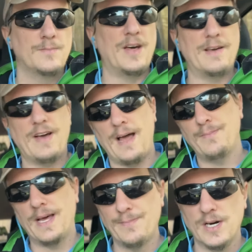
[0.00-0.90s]
They have had
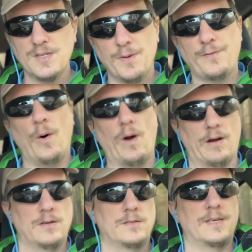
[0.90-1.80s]
bed bugs before.
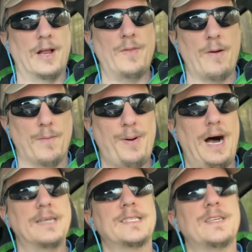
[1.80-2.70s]
You know, they were
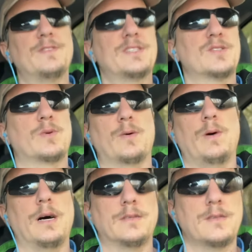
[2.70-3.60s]
positive this is what it
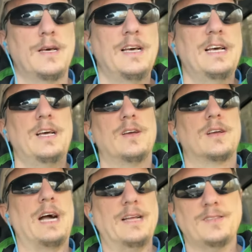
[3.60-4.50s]
was.
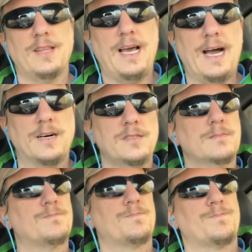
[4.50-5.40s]
Got to the house,
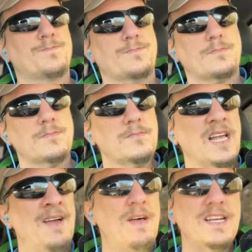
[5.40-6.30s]

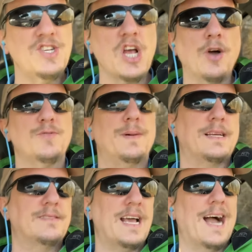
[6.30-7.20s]
and they showed me,
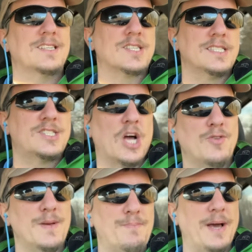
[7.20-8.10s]
they actually
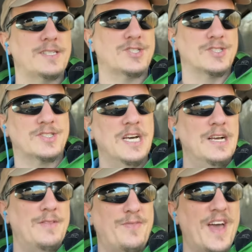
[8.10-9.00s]
showed me pictures
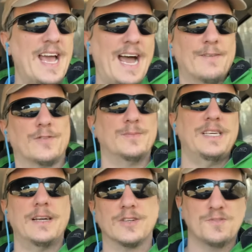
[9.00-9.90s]
that they had from
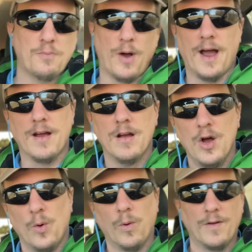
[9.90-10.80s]
years prior
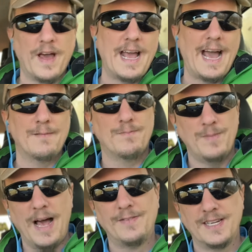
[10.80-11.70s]
where they had
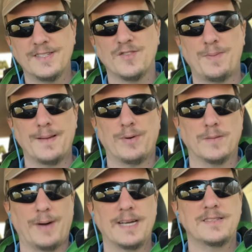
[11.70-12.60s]
evidence of bed bug
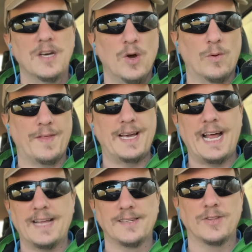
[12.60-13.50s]
bites, where they had
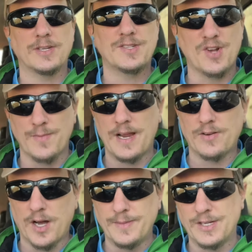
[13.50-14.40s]
had another exterminator
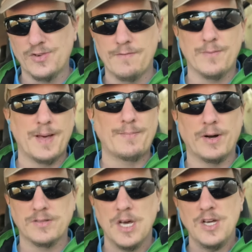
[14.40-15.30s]
come in and treat for bed
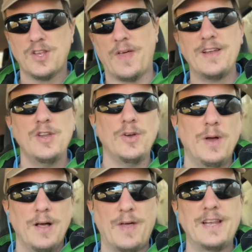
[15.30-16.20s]
bugs. So they knew,
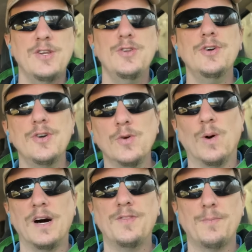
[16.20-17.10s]
they knew
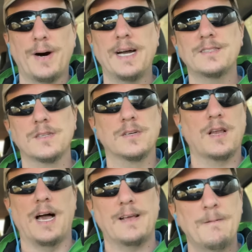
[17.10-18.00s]
what the bites looked like.